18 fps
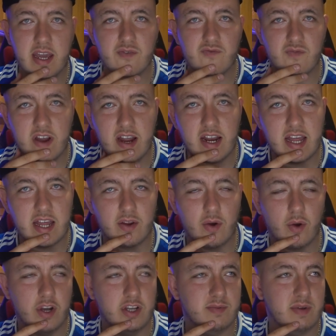It really
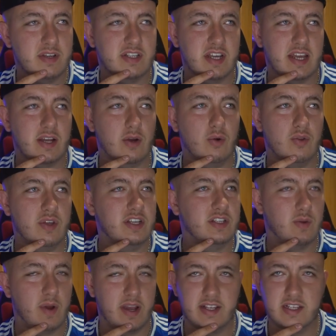annoys me seeing all
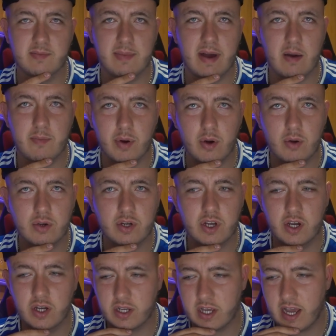these tweets about Paul
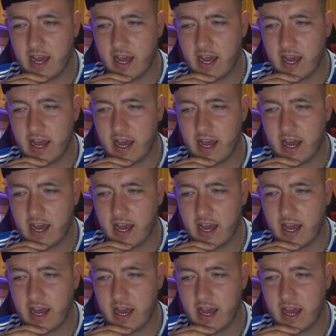Cook